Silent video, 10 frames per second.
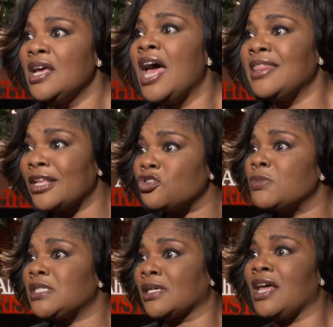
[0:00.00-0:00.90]
And that's what
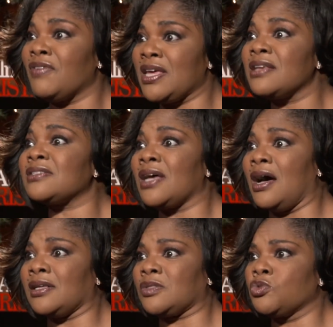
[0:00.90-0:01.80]
Mr. Glover is to
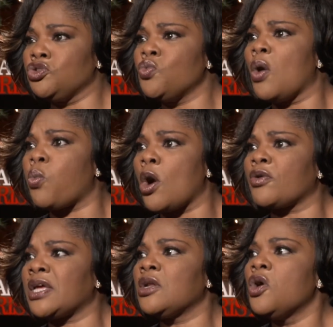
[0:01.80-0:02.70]
us. When you are
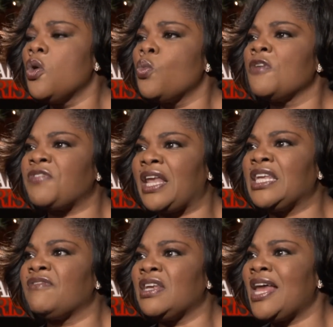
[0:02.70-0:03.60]
working with that
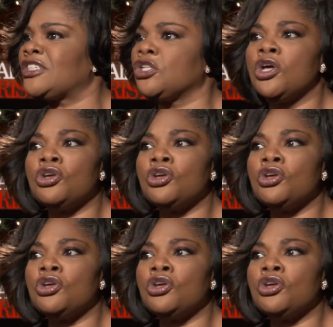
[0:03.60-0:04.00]
living legend,